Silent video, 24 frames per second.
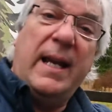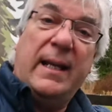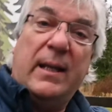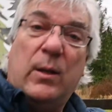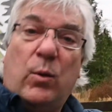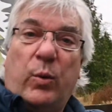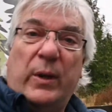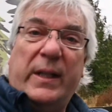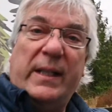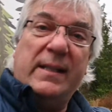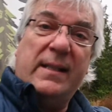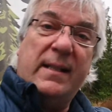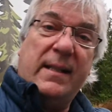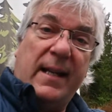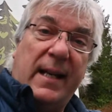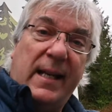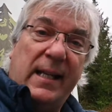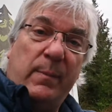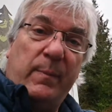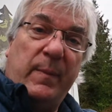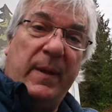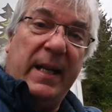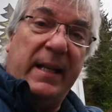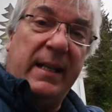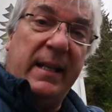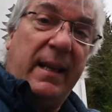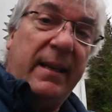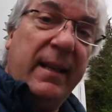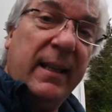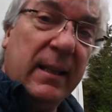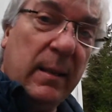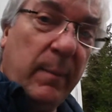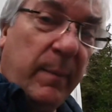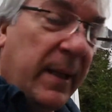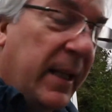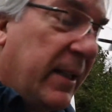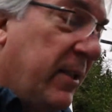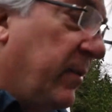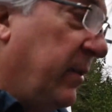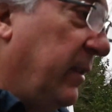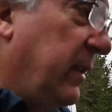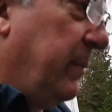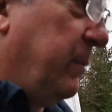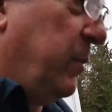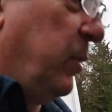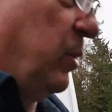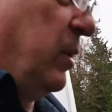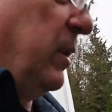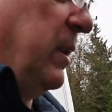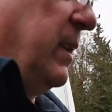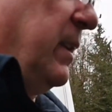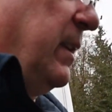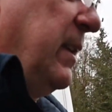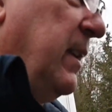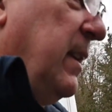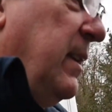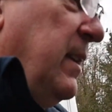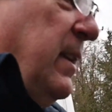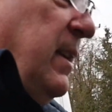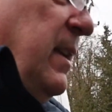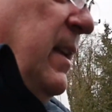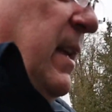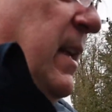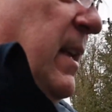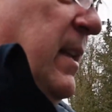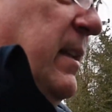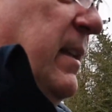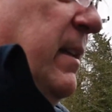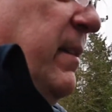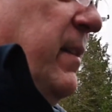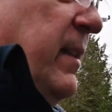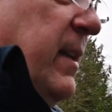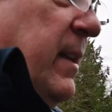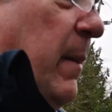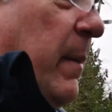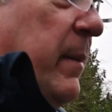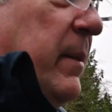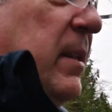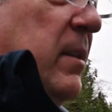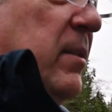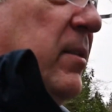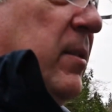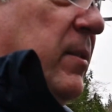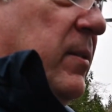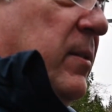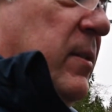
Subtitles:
queen size bed. And I think the bed's really important. The other thing I'm going to do